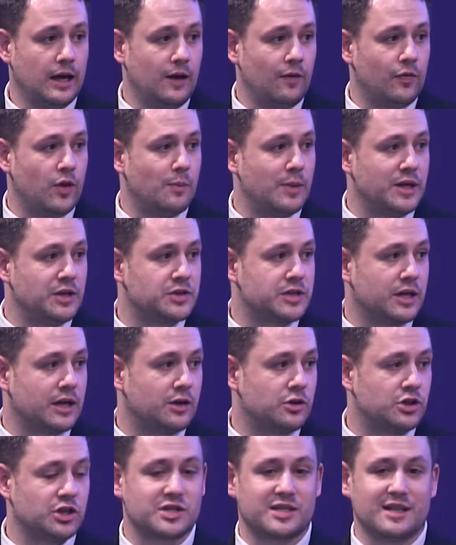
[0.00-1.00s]
that means they are
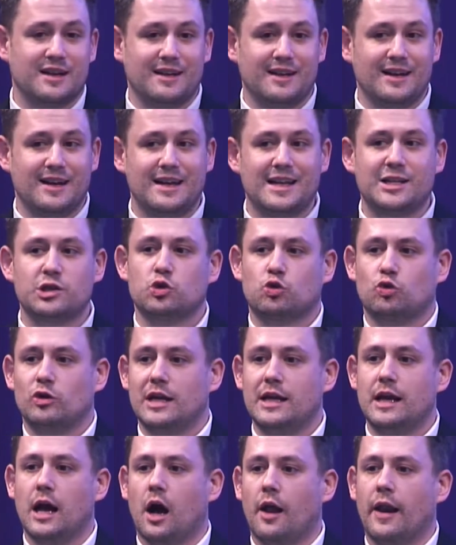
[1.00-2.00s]
just
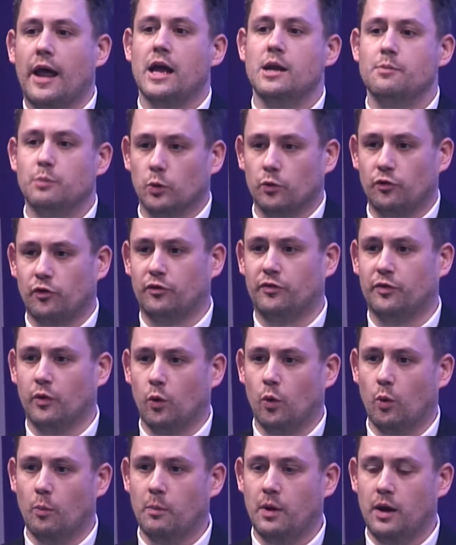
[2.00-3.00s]
literally unable to
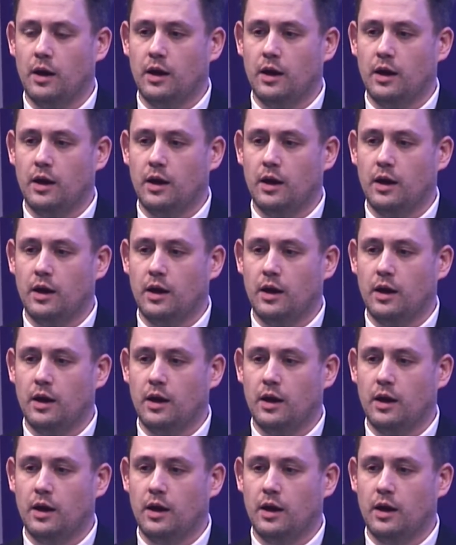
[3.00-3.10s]
form